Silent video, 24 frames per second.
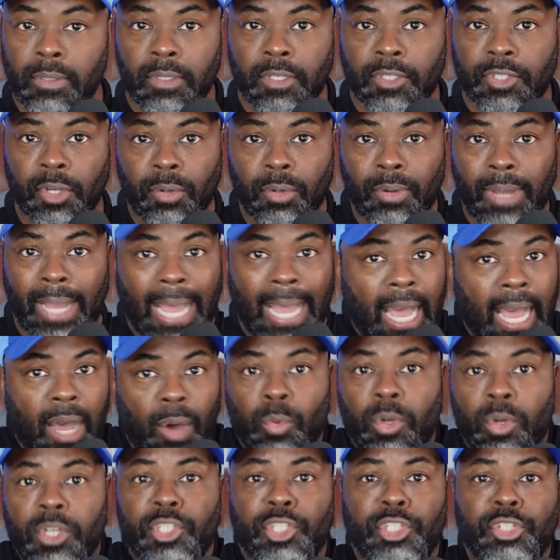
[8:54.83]
So, how
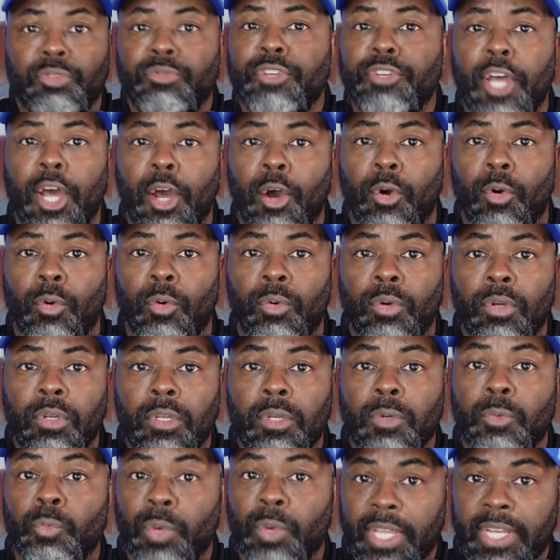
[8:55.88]
would you know
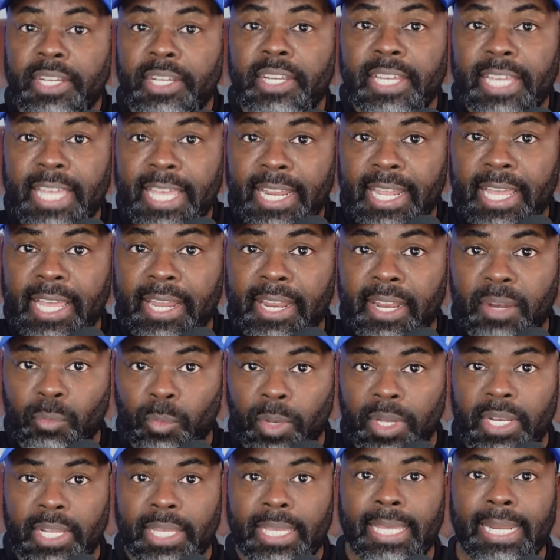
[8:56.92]
when to get in and
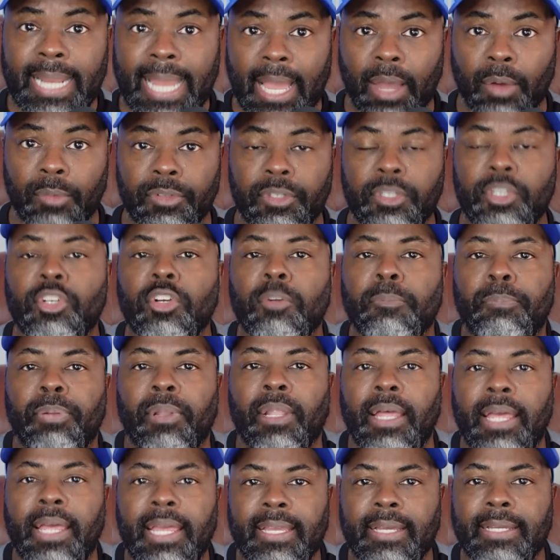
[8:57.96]
when to get out. You're
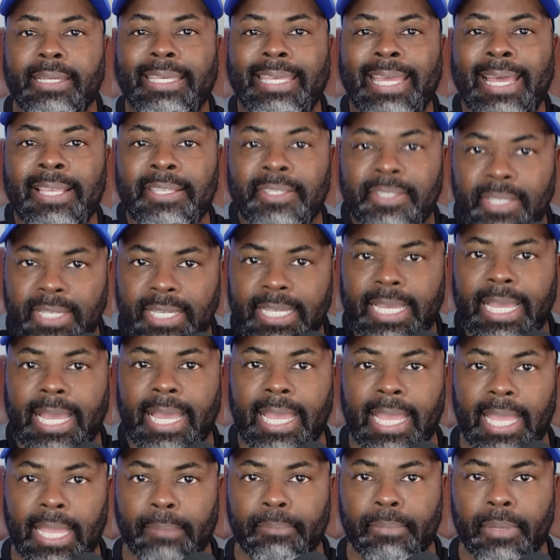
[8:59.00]
playing a guessing
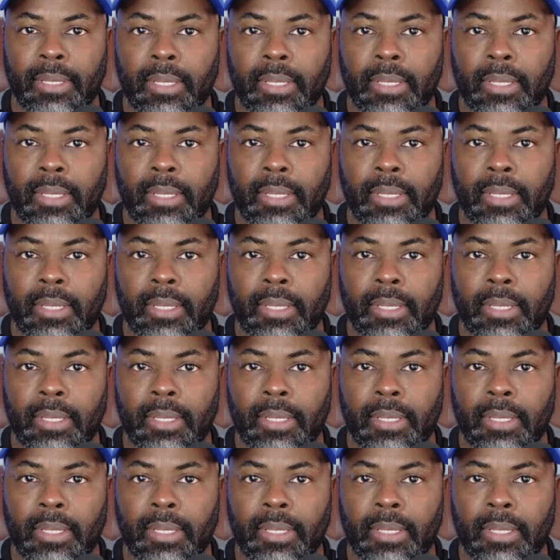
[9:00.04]
game